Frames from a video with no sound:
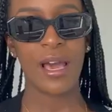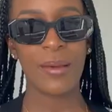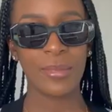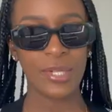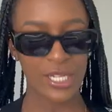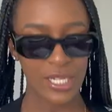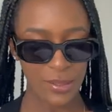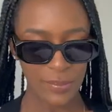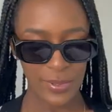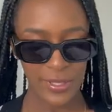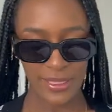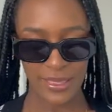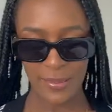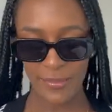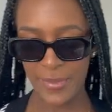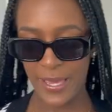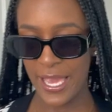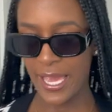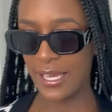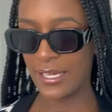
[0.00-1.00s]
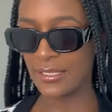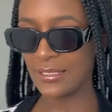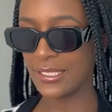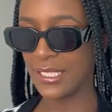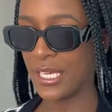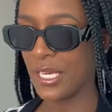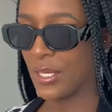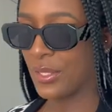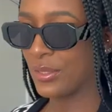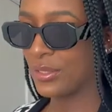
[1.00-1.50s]
I'm gonna put the bag
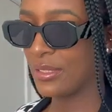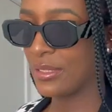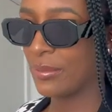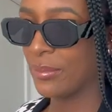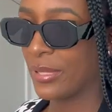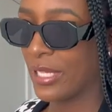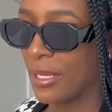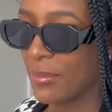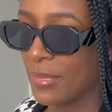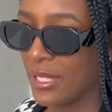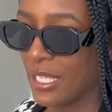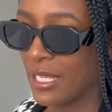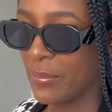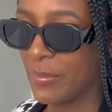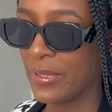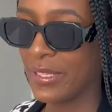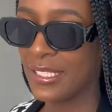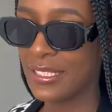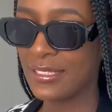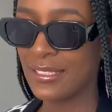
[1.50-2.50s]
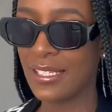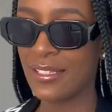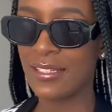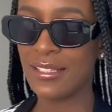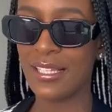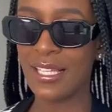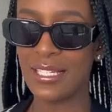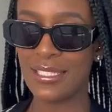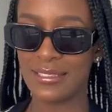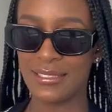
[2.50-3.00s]
down, but I'm keeping the
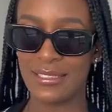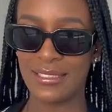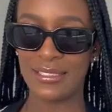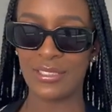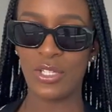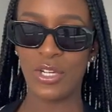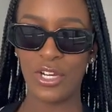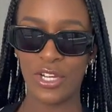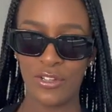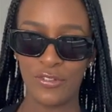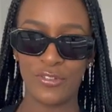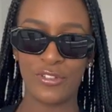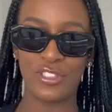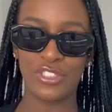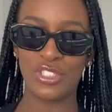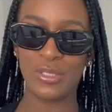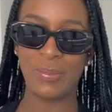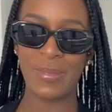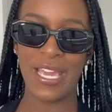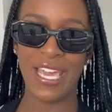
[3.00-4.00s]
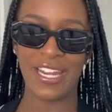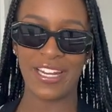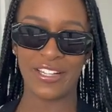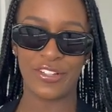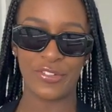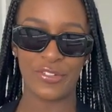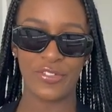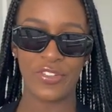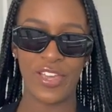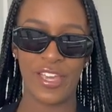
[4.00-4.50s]
sunglasses on for dramatic
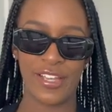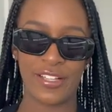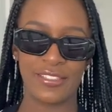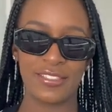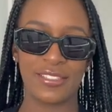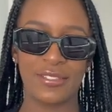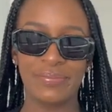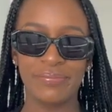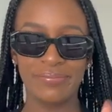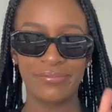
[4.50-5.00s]
effect.